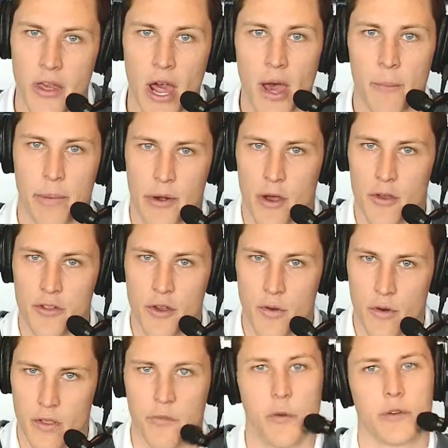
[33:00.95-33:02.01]
but also
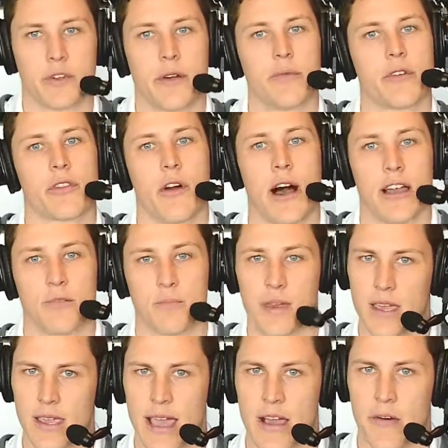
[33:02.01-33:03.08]
once we're done with class,
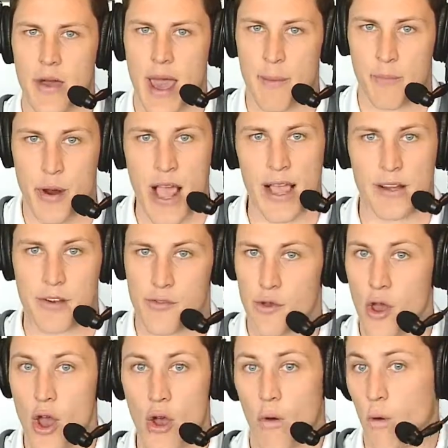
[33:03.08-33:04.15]
being out at practice
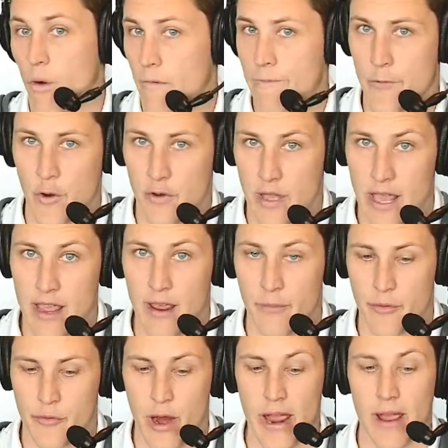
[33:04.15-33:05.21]
or for games,
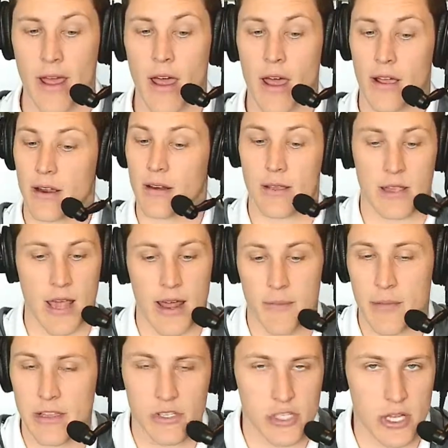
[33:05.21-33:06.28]
right? Got to
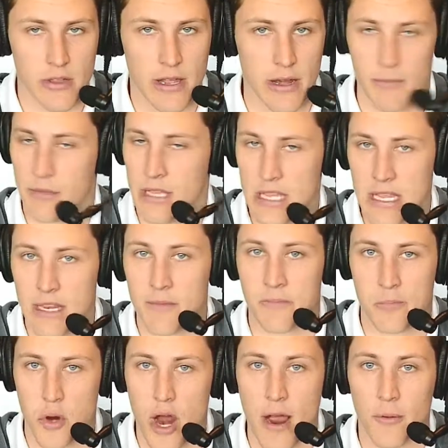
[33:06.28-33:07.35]
make sure that I'm eating
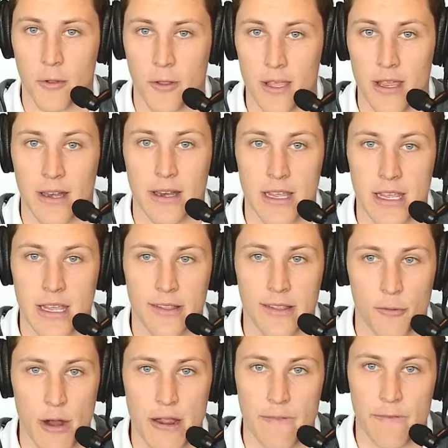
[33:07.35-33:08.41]
properly and eating the
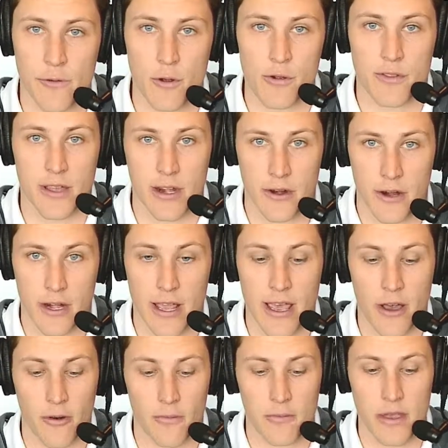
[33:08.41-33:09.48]
right foods that are going to
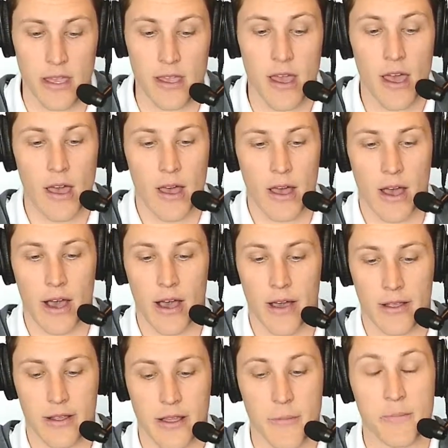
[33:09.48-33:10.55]
help me
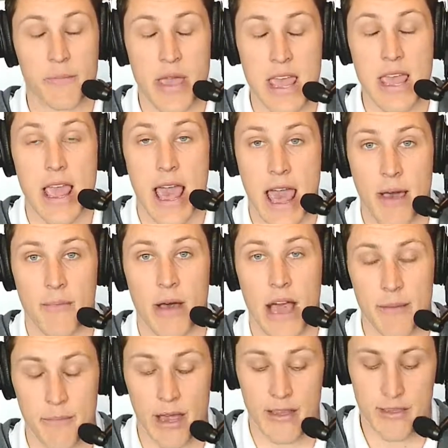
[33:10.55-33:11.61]
compete at my
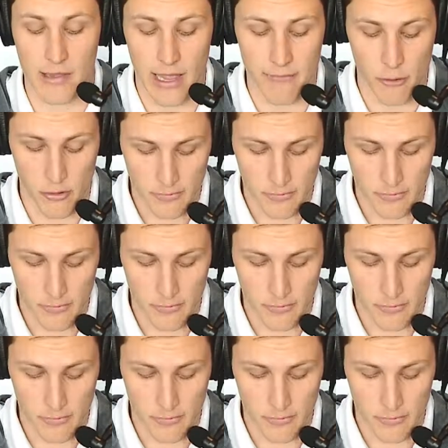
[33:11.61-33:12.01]
best level.